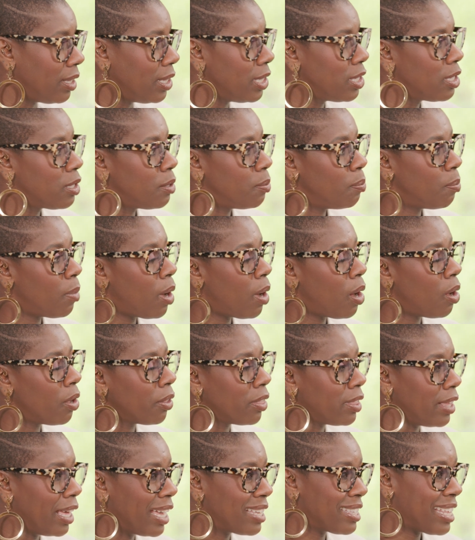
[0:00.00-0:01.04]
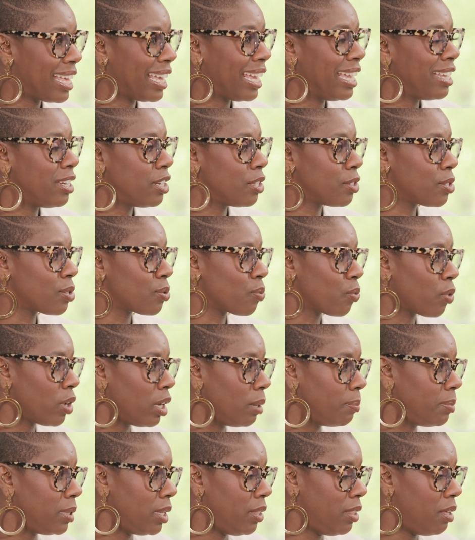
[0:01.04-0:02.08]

these small things that can disrupt